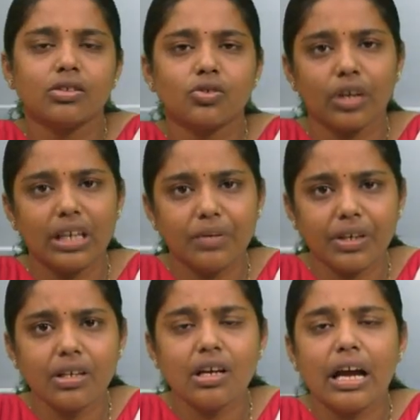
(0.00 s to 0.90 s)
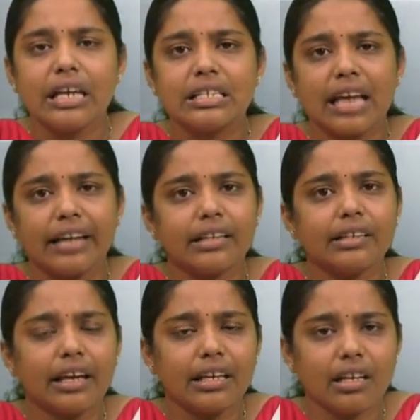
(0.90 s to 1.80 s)
So even it cited
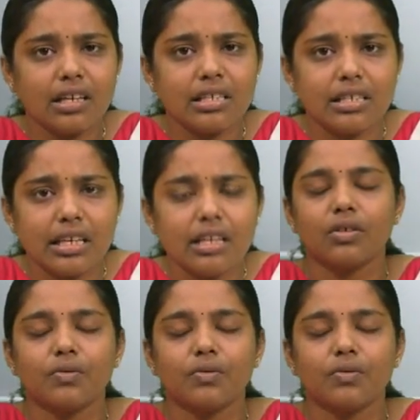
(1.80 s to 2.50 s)
the Iran's deal